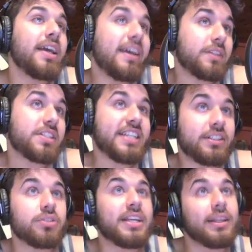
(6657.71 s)
If the
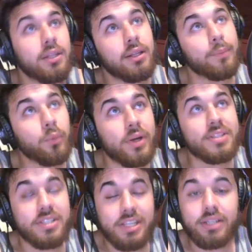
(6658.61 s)
Sixers get the number
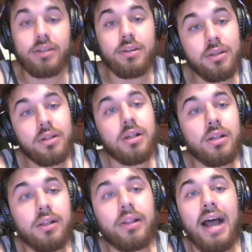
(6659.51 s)
1 seed,
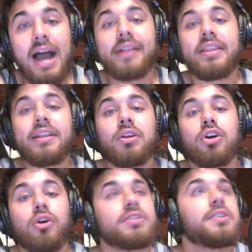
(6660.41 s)
I think they're
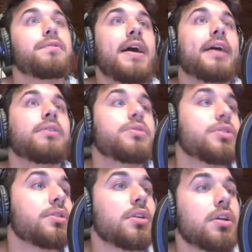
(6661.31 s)
going to the finals.